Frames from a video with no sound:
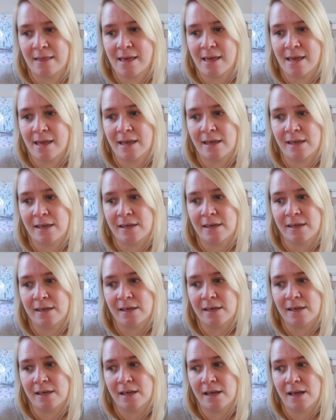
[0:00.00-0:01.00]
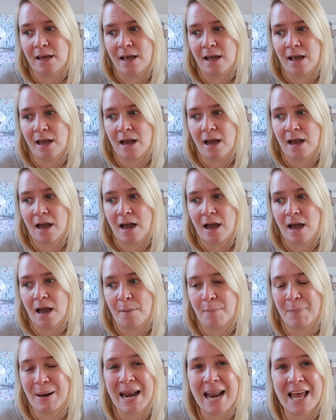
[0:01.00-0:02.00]
the
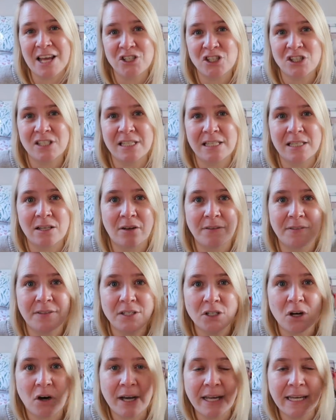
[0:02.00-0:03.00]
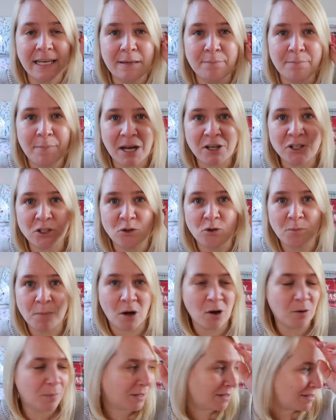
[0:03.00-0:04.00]
pleasures in like the tiny magical
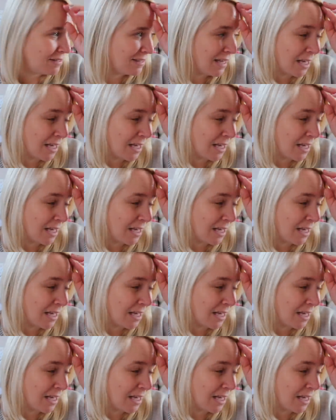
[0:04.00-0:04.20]
moments.